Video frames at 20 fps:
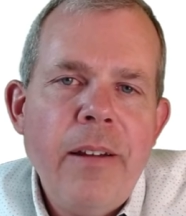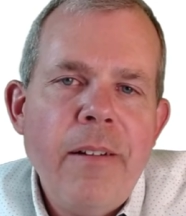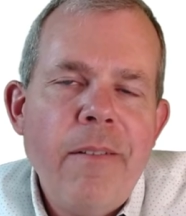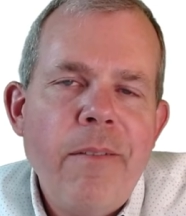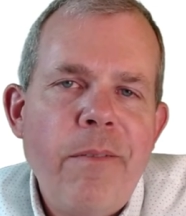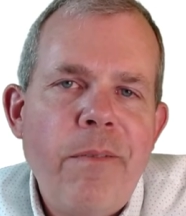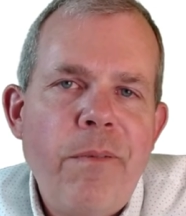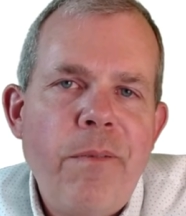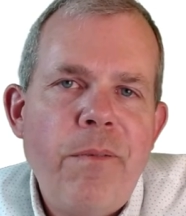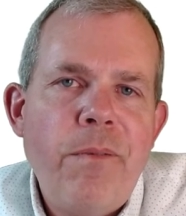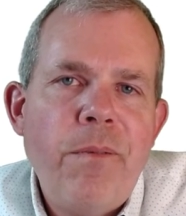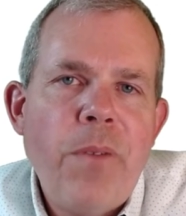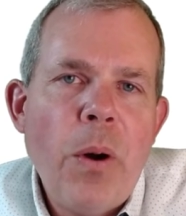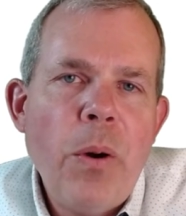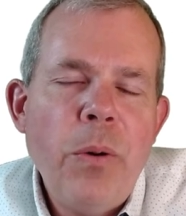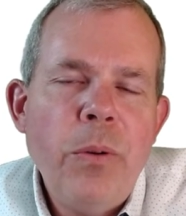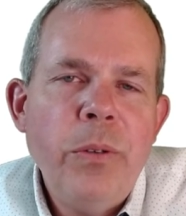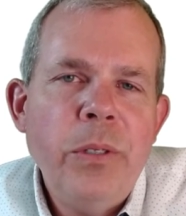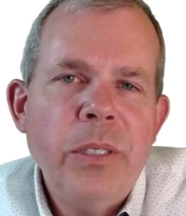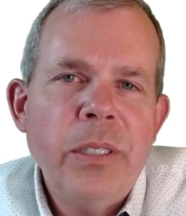
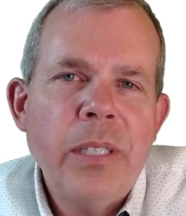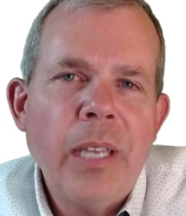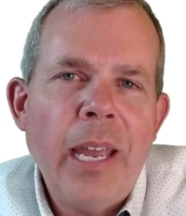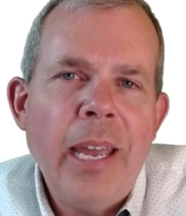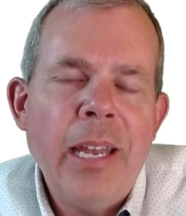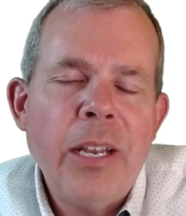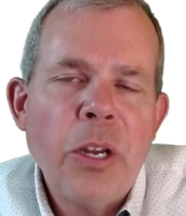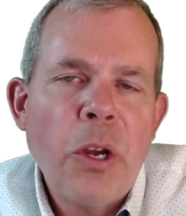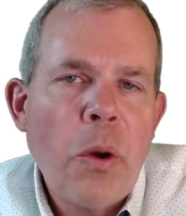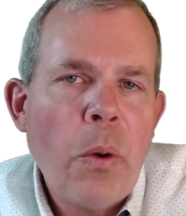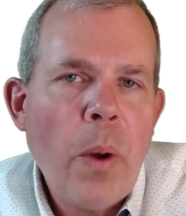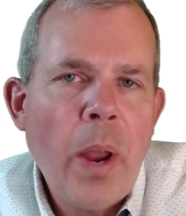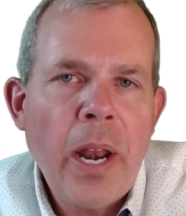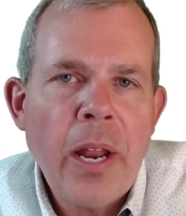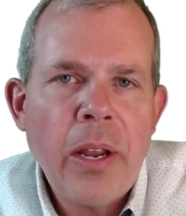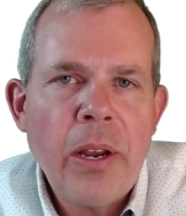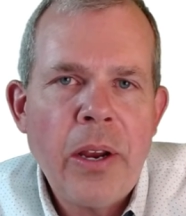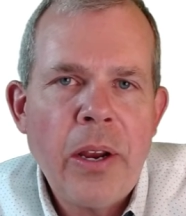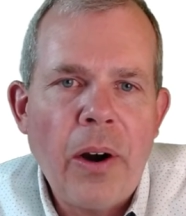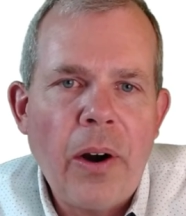phones and
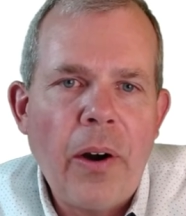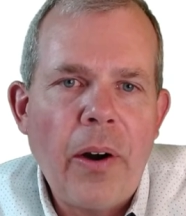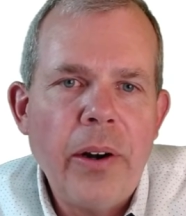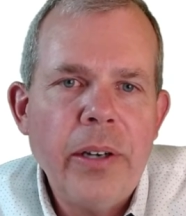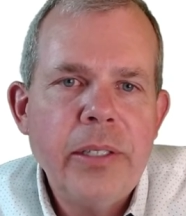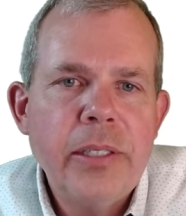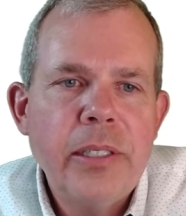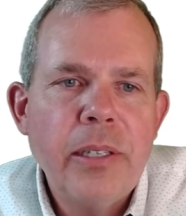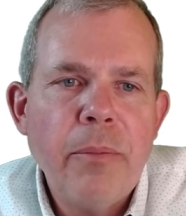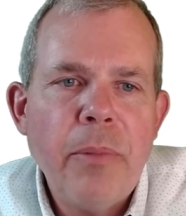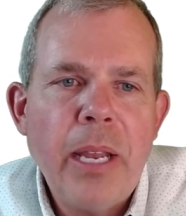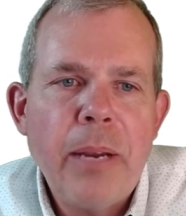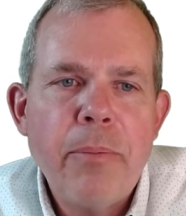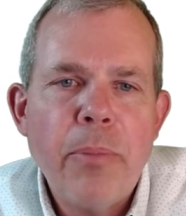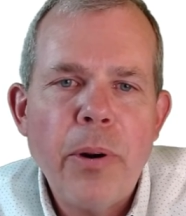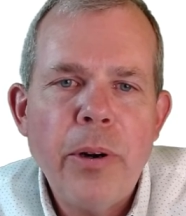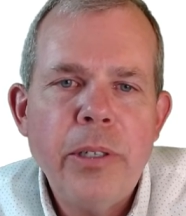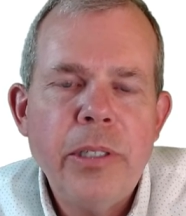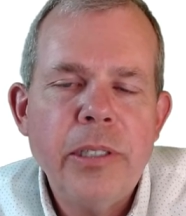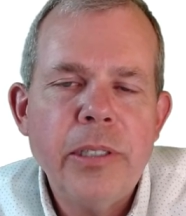credit cards to make
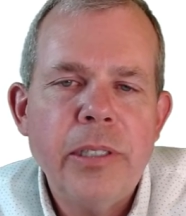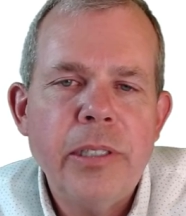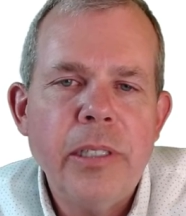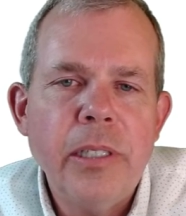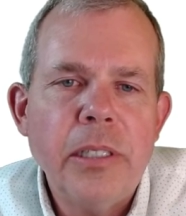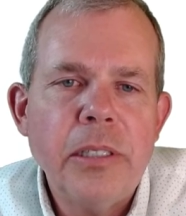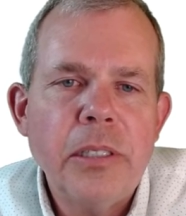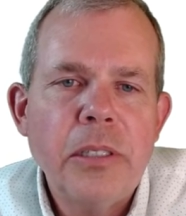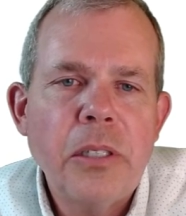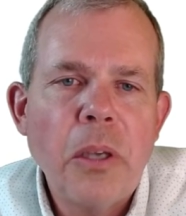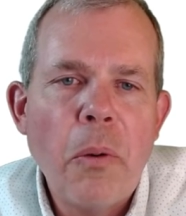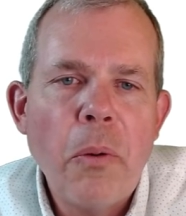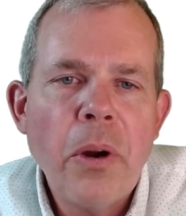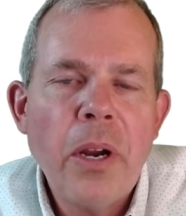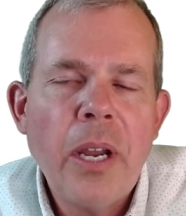purchases. So we're